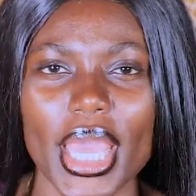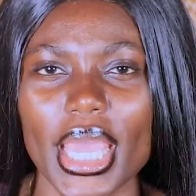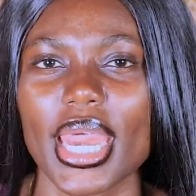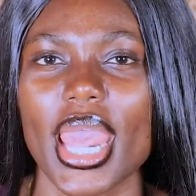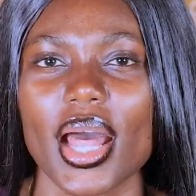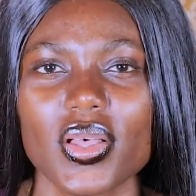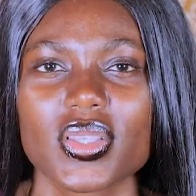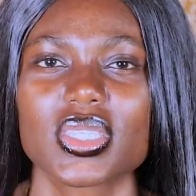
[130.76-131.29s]
man,
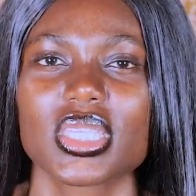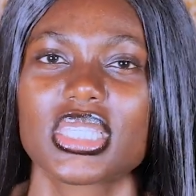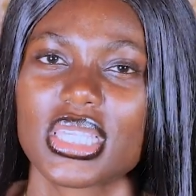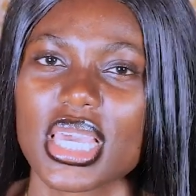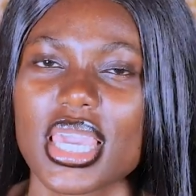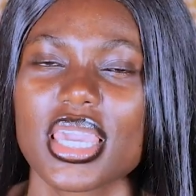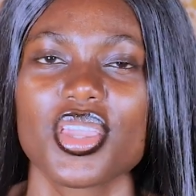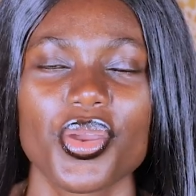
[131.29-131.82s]
LCT,
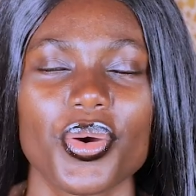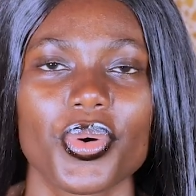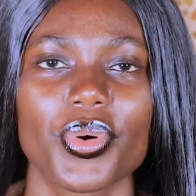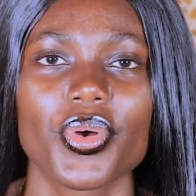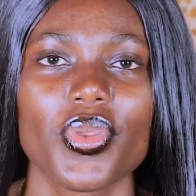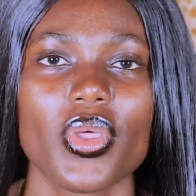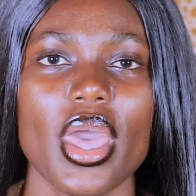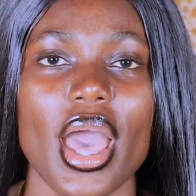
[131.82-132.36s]

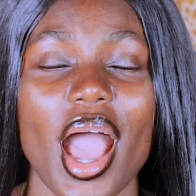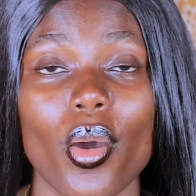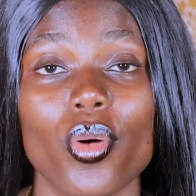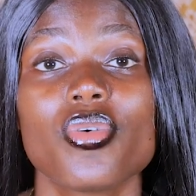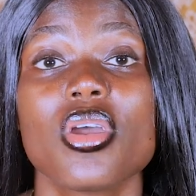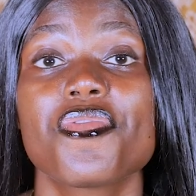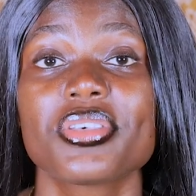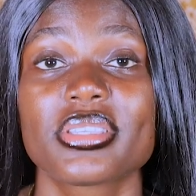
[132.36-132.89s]
you
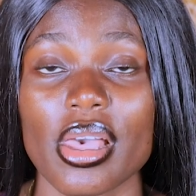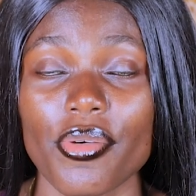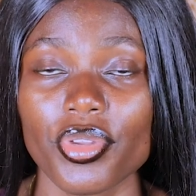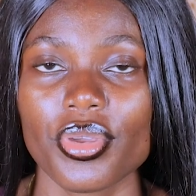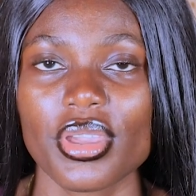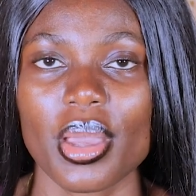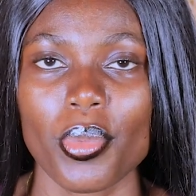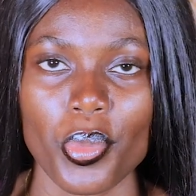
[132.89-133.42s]
know, if it's a
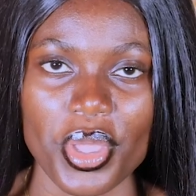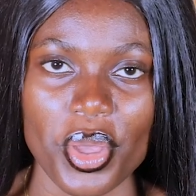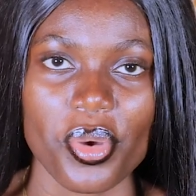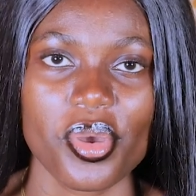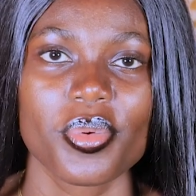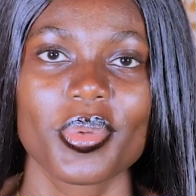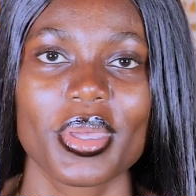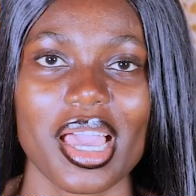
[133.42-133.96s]
video, young me
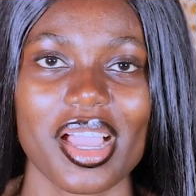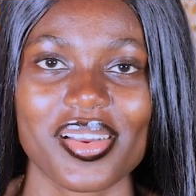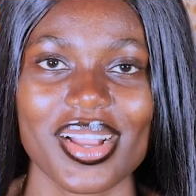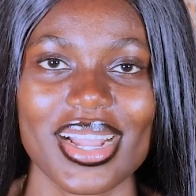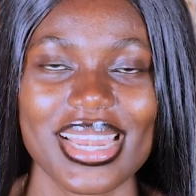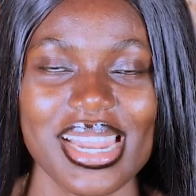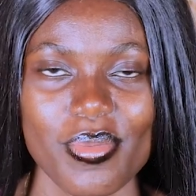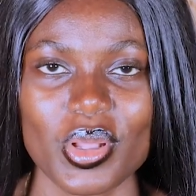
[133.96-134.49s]
will be
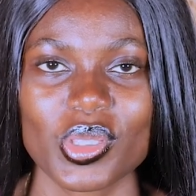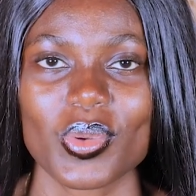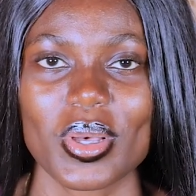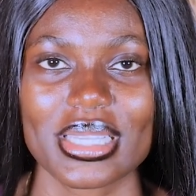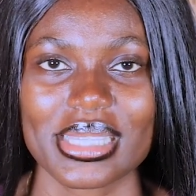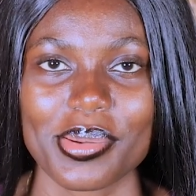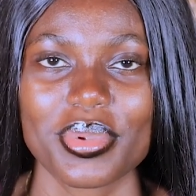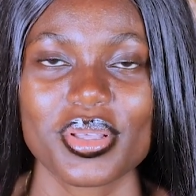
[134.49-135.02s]
cracked. Name it
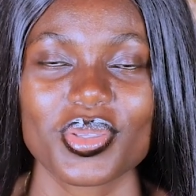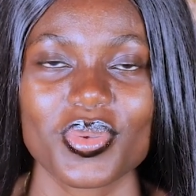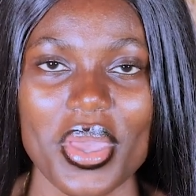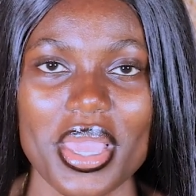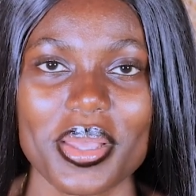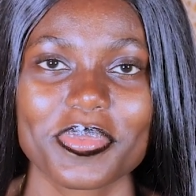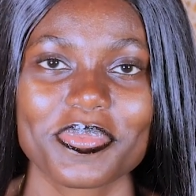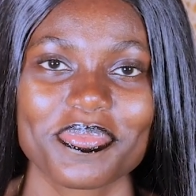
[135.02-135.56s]
once this way.